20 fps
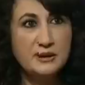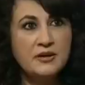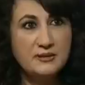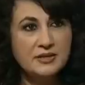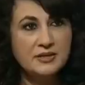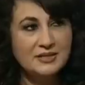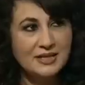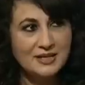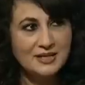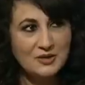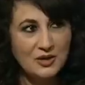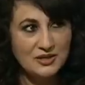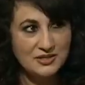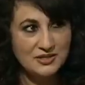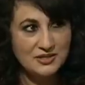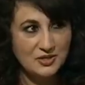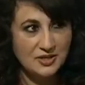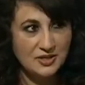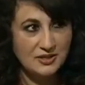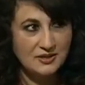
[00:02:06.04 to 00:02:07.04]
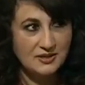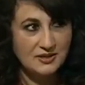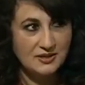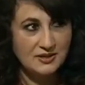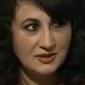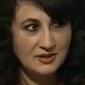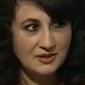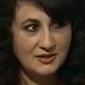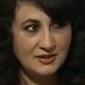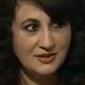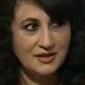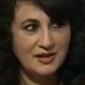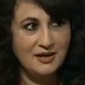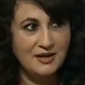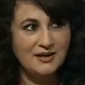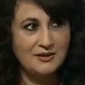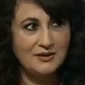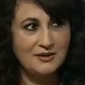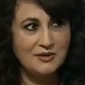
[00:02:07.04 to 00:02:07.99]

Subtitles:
the technology. They are,